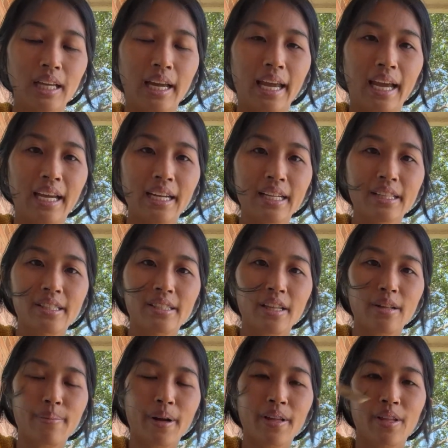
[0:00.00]
And in the
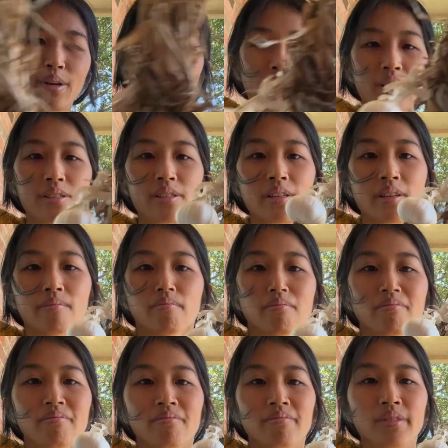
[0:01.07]
southern part of the US,
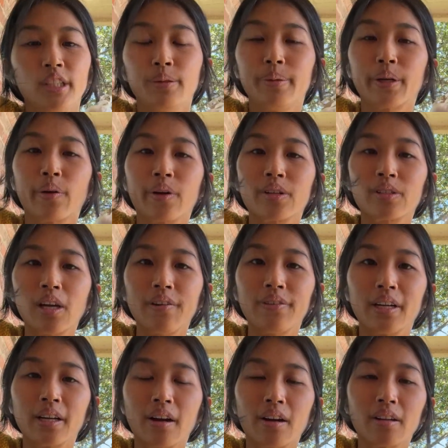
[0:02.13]
you'd be growing
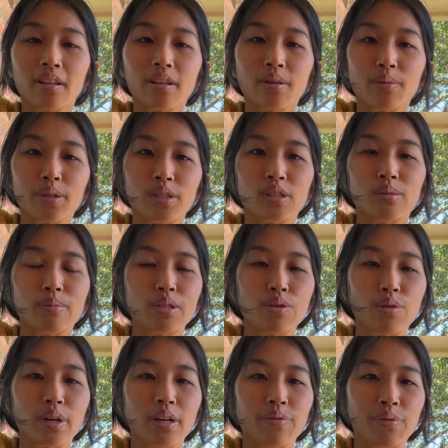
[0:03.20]
softneck garlic, which is
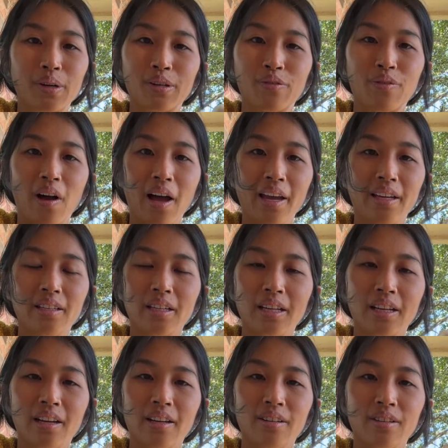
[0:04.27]
majority of what you find
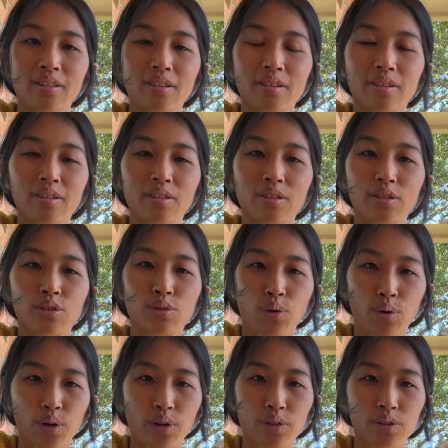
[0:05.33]
in
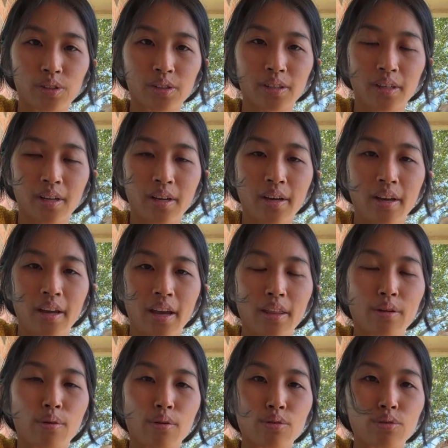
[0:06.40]
stores, in the
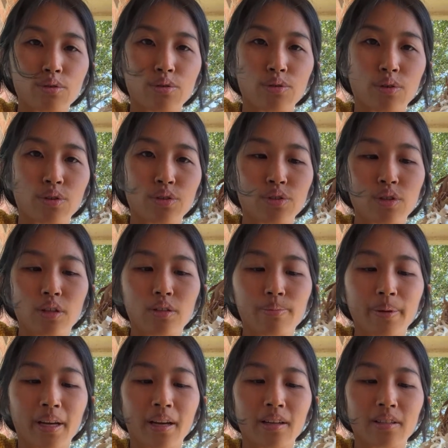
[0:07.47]
grocery stores, just
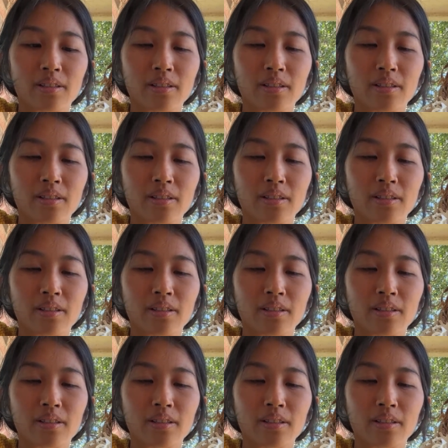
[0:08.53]
because